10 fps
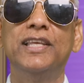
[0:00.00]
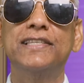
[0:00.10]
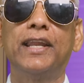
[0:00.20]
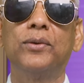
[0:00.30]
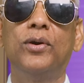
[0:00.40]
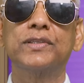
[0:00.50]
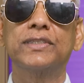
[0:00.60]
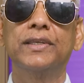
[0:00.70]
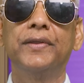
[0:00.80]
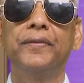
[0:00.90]
in the
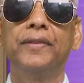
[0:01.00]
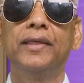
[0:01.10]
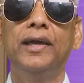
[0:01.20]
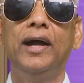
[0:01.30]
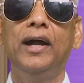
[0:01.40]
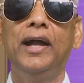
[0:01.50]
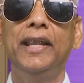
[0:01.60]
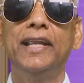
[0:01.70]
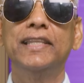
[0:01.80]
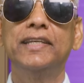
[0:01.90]
synagogues
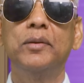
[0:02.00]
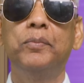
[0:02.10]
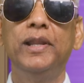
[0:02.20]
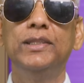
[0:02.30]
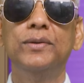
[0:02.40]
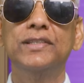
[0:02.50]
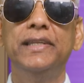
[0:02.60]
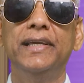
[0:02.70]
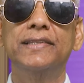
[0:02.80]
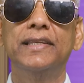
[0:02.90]
and at the temple in those
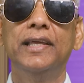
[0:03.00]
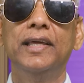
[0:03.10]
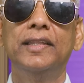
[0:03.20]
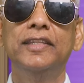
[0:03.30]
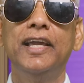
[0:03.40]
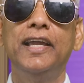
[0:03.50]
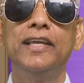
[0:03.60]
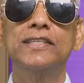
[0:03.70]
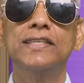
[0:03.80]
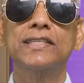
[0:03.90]
days,
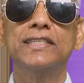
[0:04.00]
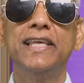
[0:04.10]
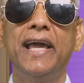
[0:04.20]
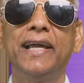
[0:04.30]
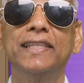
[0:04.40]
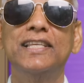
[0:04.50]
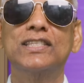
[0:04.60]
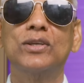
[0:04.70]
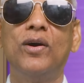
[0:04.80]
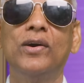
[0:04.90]
they sang
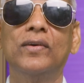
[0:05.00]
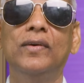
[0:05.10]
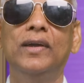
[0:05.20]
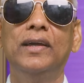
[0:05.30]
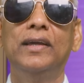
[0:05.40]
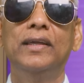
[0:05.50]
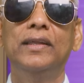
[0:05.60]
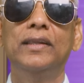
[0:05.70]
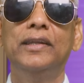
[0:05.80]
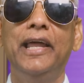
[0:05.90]
this song
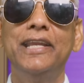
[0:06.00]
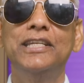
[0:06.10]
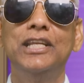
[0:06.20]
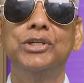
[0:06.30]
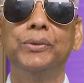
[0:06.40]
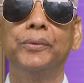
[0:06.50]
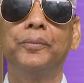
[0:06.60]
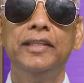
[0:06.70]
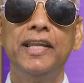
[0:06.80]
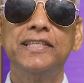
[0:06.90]
92.
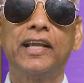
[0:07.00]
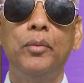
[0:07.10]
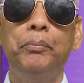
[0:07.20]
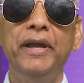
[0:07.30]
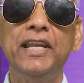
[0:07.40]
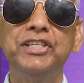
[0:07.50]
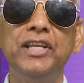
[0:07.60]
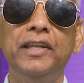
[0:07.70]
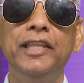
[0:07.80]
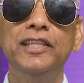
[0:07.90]
There is a
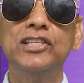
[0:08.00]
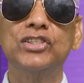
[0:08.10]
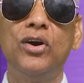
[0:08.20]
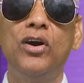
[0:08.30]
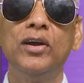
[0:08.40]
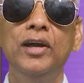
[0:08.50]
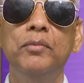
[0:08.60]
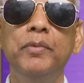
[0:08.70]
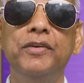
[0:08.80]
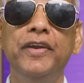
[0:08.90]
comparison in this song
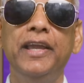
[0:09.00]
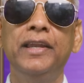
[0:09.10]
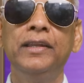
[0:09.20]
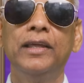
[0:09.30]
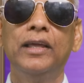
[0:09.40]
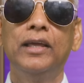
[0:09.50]
between